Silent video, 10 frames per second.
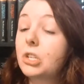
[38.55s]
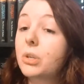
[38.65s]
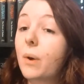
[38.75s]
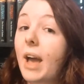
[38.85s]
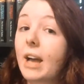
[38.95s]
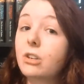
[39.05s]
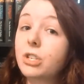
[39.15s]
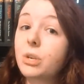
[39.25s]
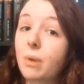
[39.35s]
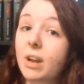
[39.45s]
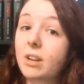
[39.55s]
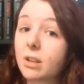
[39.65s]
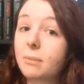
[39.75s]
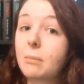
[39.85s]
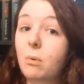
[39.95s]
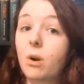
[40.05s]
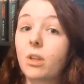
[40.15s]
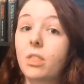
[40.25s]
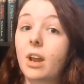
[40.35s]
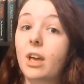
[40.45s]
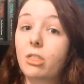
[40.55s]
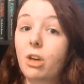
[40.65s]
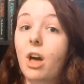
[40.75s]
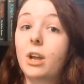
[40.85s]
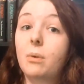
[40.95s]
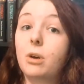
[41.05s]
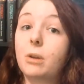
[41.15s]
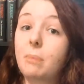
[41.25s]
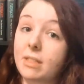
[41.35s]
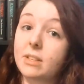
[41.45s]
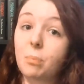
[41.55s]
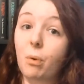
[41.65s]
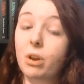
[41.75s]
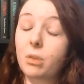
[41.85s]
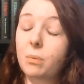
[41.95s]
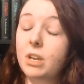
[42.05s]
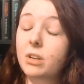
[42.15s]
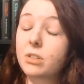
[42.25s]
so I actually read a little bit more than I thought I would by this point in the week,